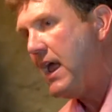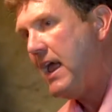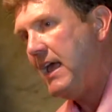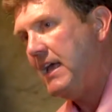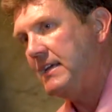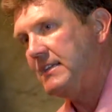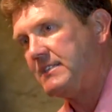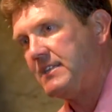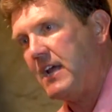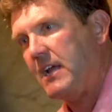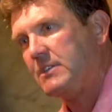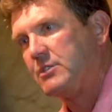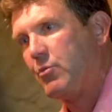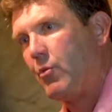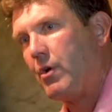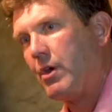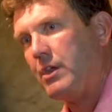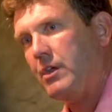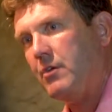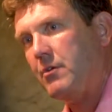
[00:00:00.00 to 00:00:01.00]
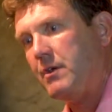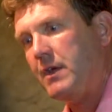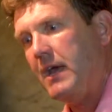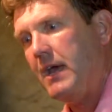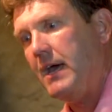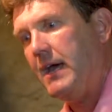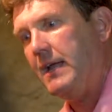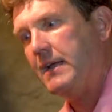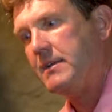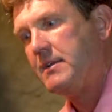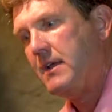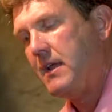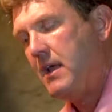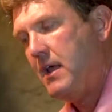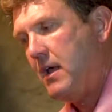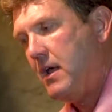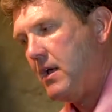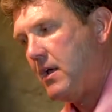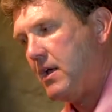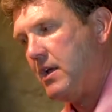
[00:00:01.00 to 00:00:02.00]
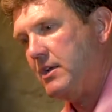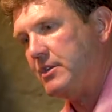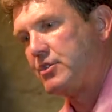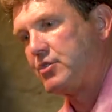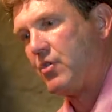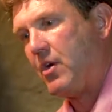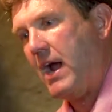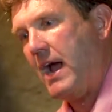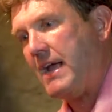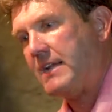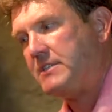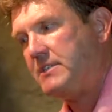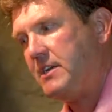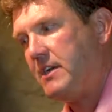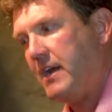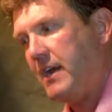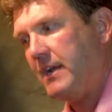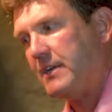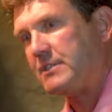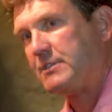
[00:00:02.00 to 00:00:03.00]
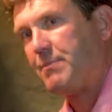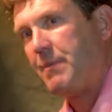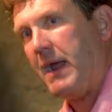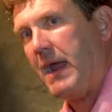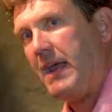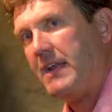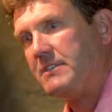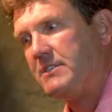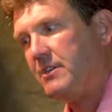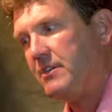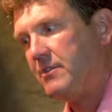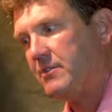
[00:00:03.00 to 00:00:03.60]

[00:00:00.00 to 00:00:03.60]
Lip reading: is that's where you get contraction and expansion.